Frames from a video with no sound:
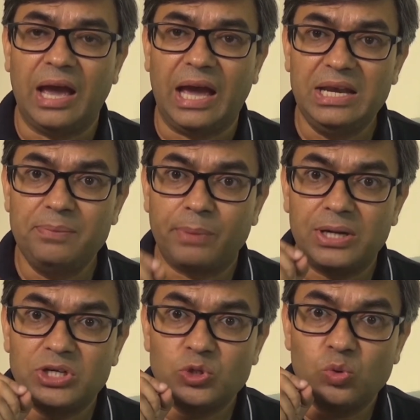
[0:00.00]
any
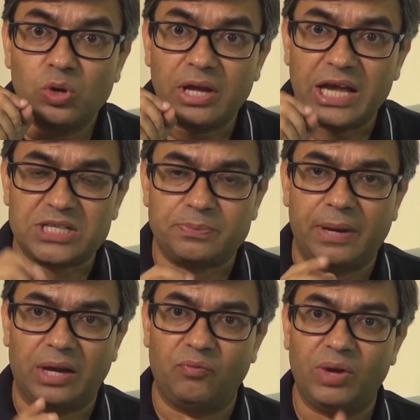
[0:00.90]
particular
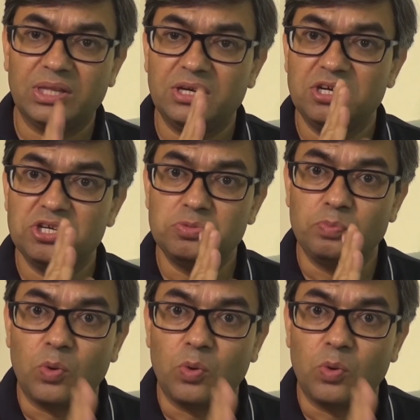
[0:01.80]
aspect, whether it is